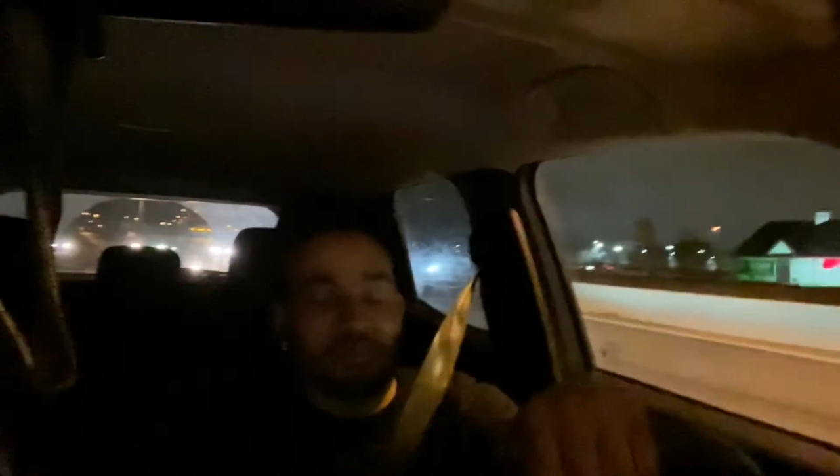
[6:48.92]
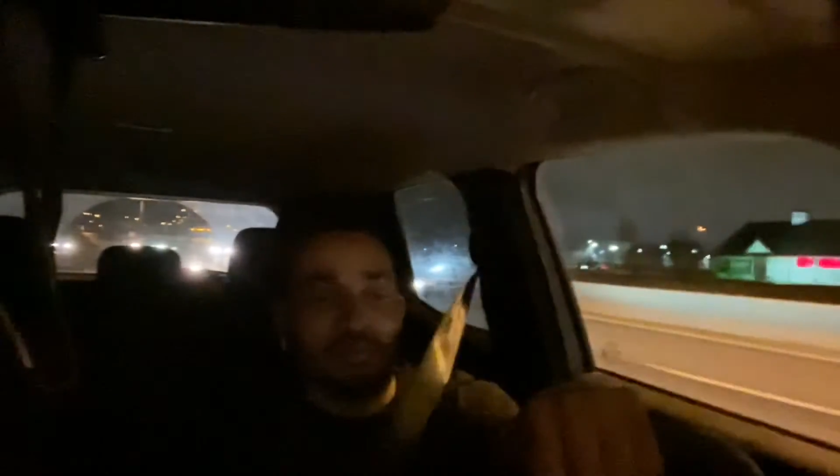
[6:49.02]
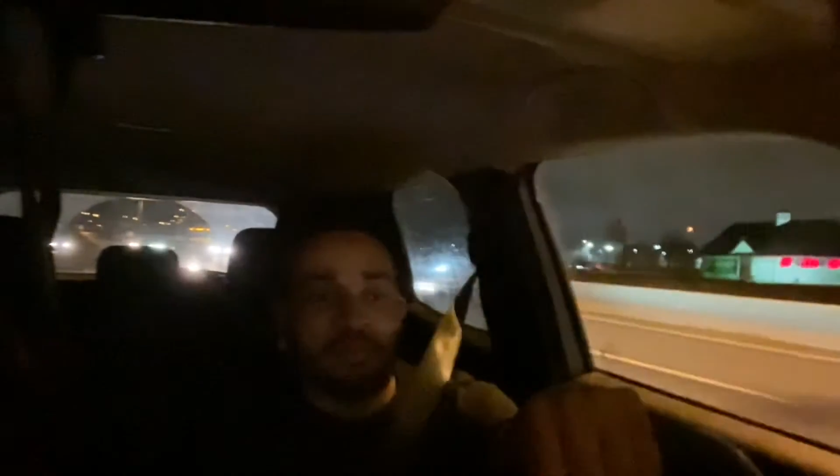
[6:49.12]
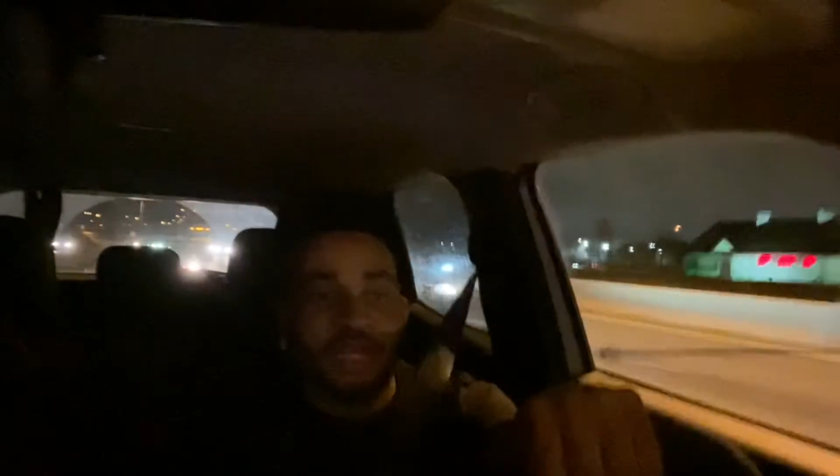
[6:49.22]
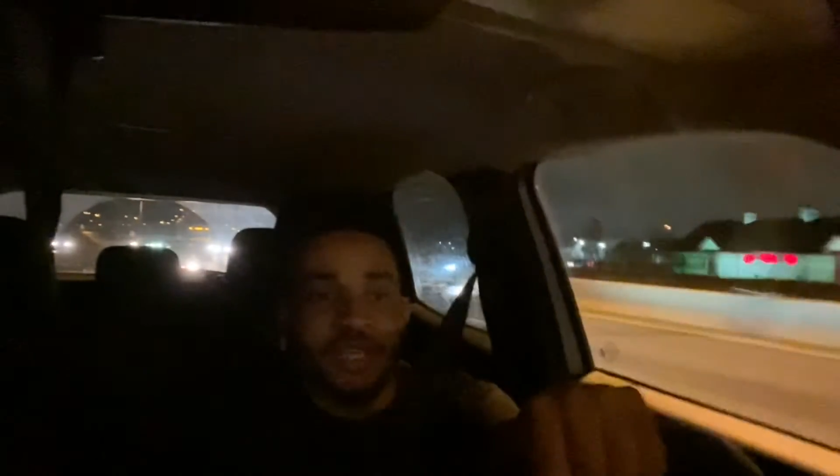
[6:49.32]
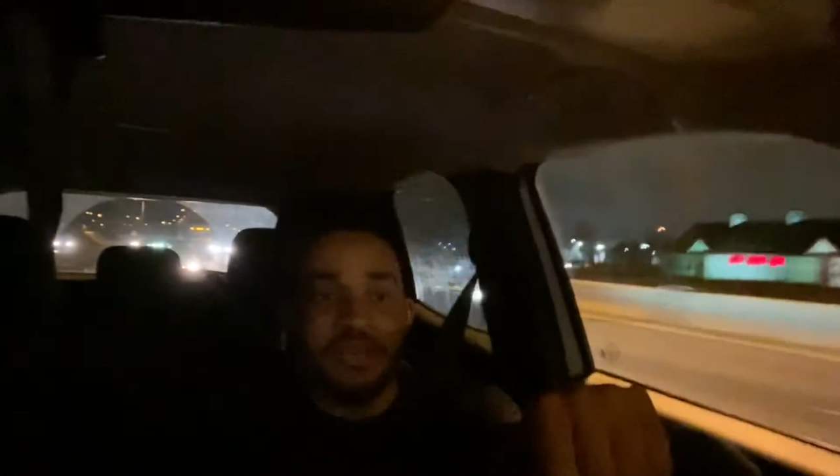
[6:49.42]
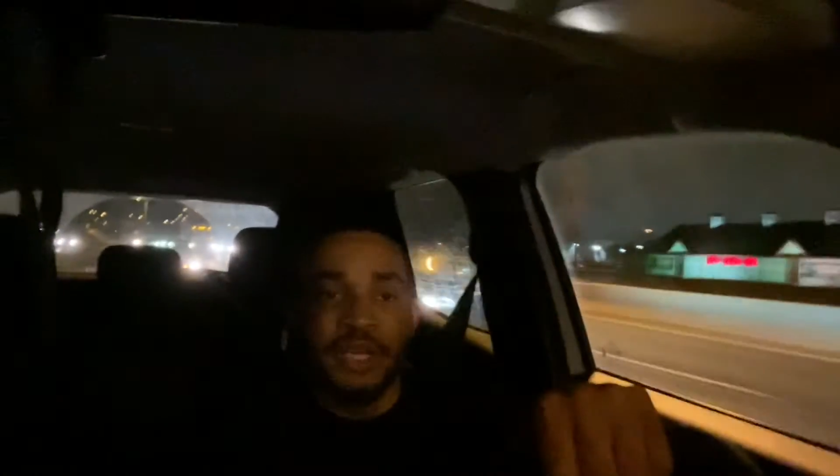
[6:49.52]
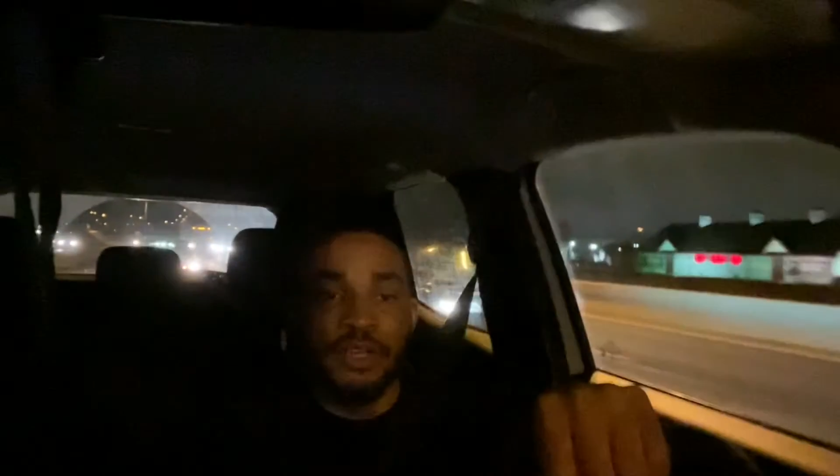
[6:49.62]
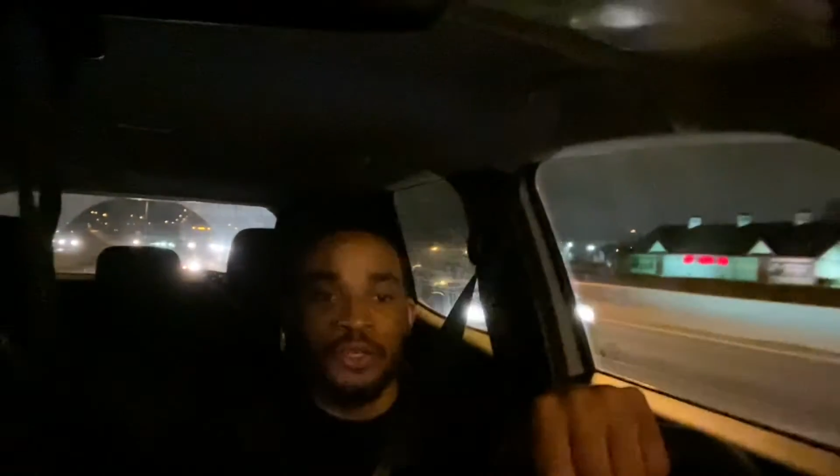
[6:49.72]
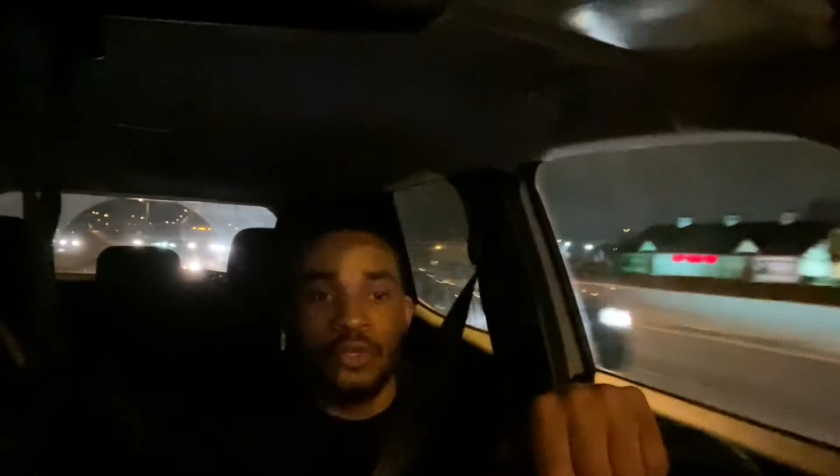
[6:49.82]
But hey, the
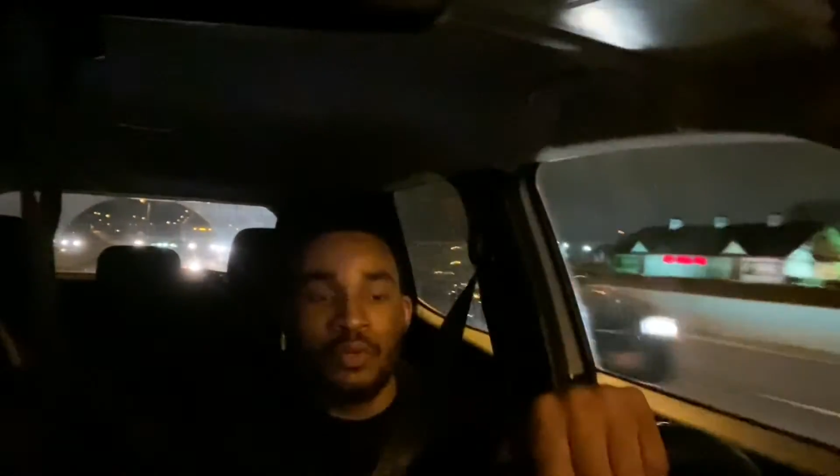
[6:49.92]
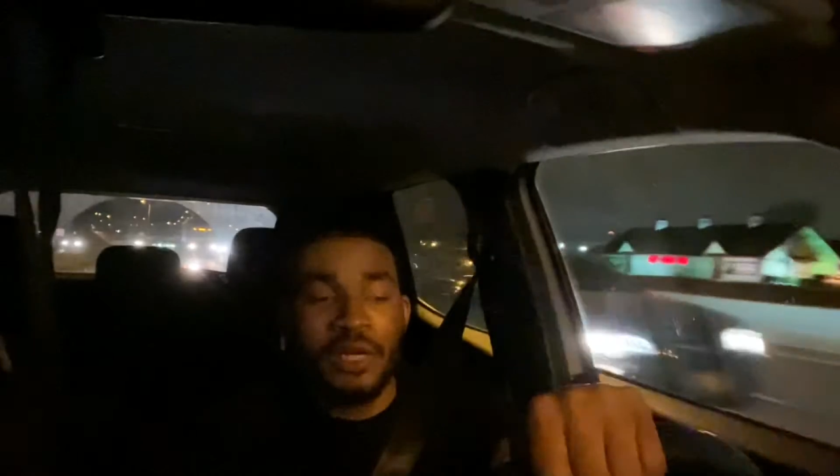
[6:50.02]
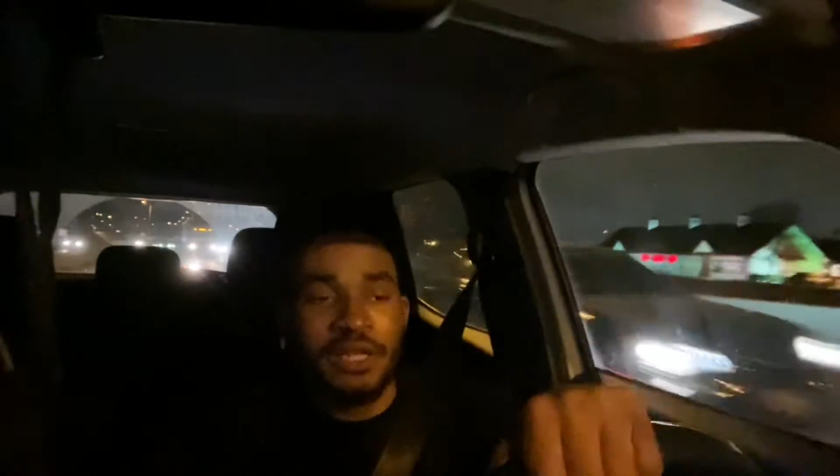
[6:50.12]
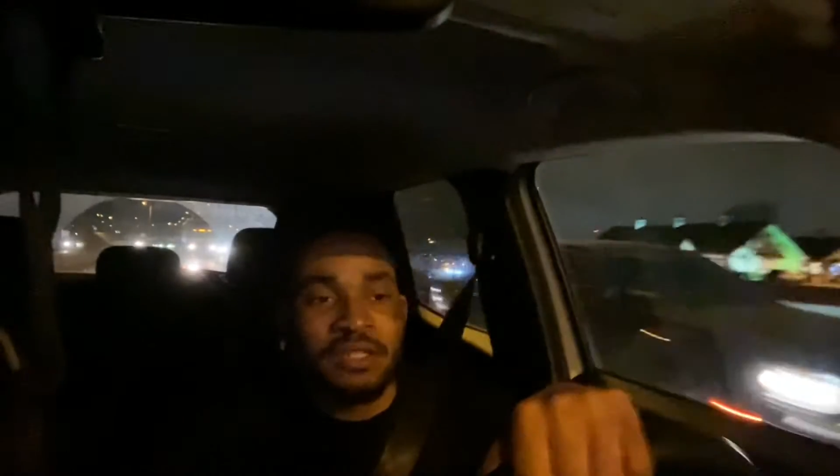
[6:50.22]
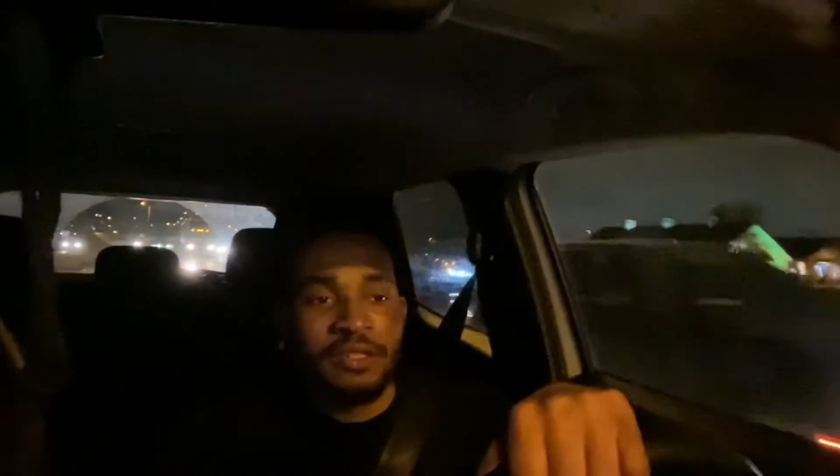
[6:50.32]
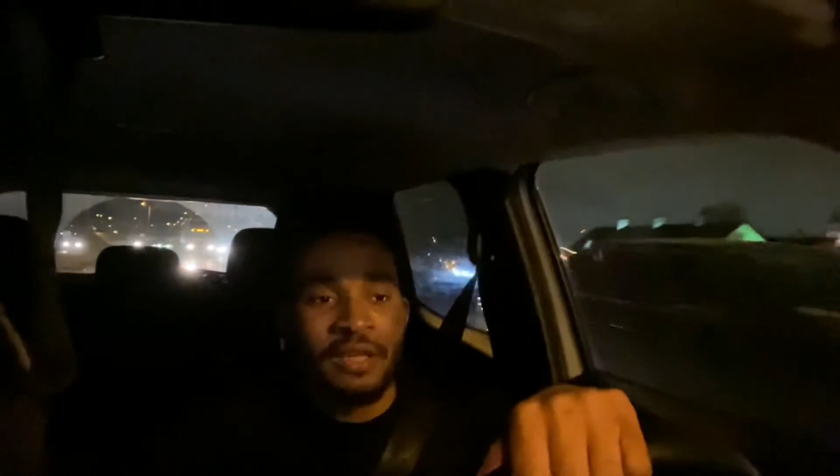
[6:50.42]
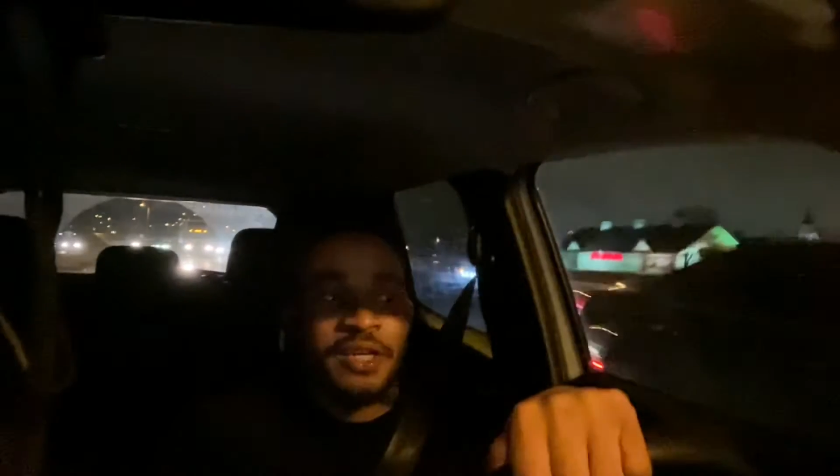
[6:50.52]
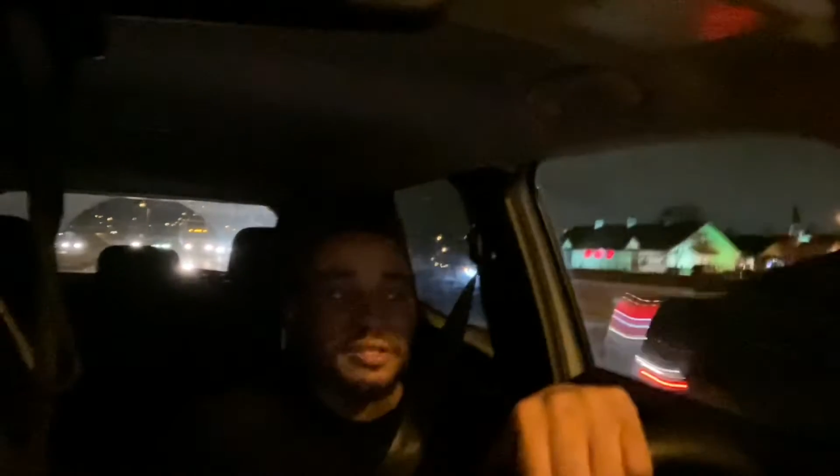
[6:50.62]
men of the Lord, hey,